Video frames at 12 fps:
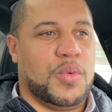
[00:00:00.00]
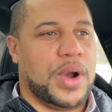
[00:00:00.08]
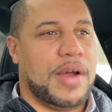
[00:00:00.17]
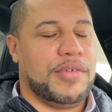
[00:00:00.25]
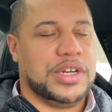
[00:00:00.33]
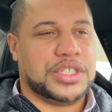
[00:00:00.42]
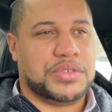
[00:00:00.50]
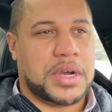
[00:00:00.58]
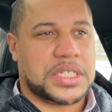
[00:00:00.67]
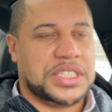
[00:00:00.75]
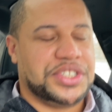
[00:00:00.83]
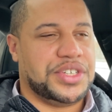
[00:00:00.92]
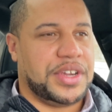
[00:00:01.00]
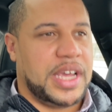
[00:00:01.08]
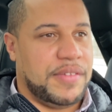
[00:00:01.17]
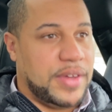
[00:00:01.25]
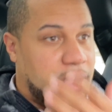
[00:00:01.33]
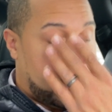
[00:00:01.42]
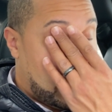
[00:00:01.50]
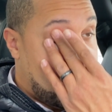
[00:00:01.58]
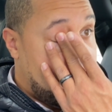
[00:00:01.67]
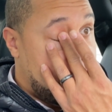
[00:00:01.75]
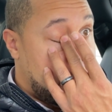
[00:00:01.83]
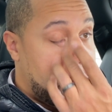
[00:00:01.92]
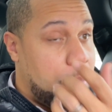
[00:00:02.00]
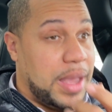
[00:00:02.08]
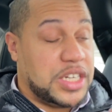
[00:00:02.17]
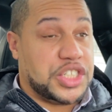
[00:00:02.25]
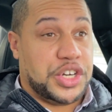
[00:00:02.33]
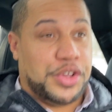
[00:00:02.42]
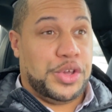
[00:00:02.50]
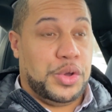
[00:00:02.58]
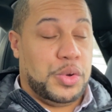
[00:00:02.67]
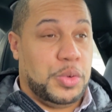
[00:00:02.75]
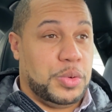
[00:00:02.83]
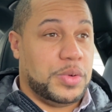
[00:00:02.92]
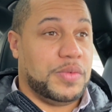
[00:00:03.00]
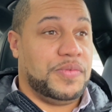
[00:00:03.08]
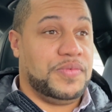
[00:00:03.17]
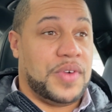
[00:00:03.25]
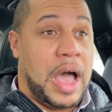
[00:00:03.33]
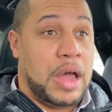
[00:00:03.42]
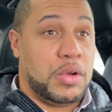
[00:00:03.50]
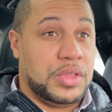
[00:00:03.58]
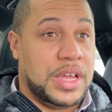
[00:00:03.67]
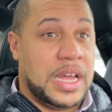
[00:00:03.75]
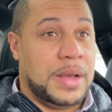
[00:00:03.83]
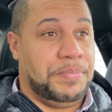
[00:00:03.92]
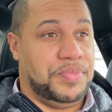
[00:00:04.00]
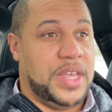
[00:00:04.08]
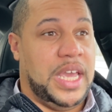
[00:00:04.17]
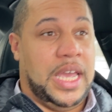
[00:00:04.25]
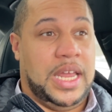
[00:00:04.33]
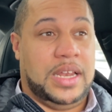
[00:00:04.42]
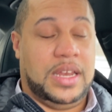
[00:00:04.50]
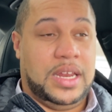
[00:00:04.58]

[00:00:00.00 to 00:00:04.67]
Whatever instructions you're giving, make sure you follow them, and